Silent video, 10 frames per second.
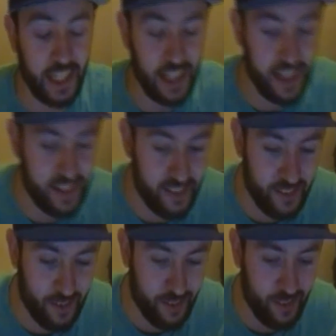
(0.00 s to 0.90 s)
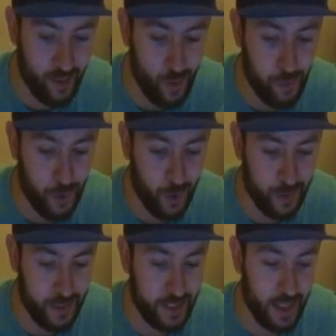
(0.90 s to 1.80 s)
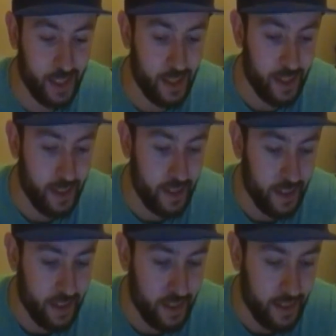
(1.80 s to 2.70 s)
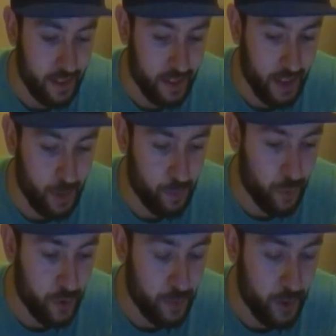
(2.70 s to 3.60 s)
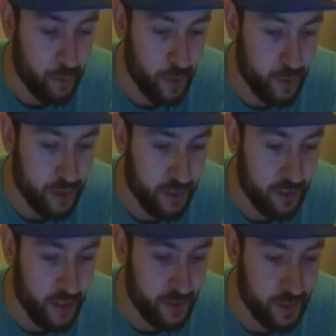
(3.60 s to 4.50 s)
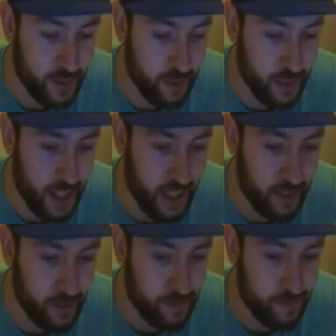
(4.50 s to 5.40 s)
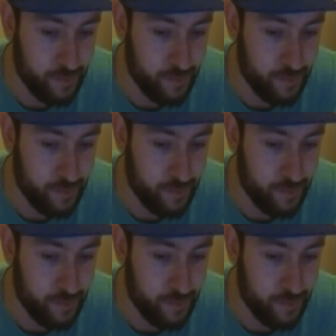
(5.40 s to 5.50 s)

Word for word: that's super hard to see. Yeah, pretty much most of the stuff is sold out.